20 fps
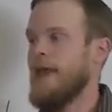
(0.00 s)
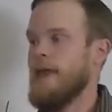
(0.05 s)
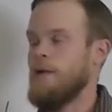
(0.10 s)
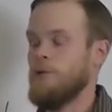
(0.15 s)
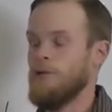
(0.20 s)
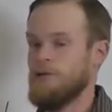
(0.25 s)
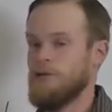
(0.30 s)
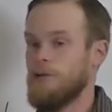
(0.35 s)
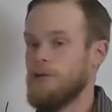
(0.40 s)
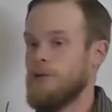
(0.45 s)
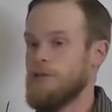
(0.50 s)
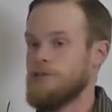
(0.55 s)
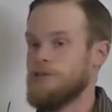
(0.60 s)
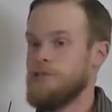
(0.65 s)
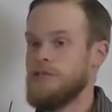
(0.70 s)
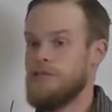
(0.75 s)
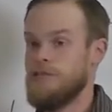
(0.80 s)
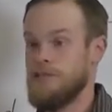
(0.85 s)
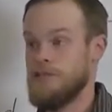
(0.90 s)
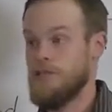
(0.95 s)
And what's
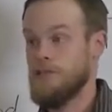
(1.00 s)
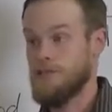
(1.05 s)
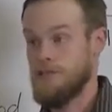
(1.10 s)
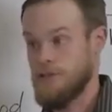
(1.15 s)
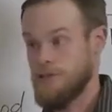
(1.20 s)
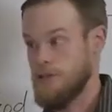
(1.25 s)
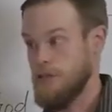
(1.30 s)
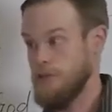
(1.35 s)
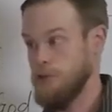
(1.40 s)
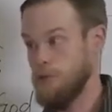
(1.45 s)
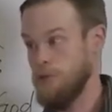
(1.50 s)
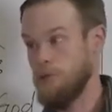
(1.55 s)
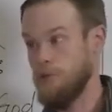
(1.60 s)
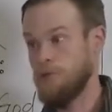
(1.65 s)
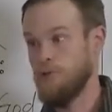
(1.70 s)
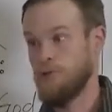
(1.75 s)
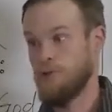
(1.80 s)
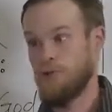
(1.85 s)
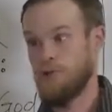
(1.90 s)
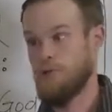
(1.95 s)
interesting is he doesn't say you
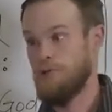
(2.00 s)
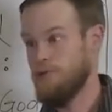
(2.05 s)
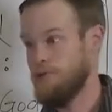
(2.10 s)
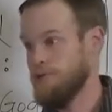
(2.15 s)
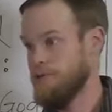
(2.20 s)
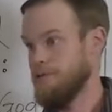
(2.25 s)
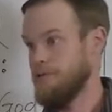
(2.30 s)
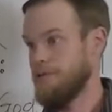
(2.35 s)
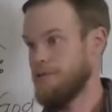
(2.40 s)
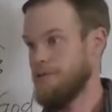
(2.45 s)
plural.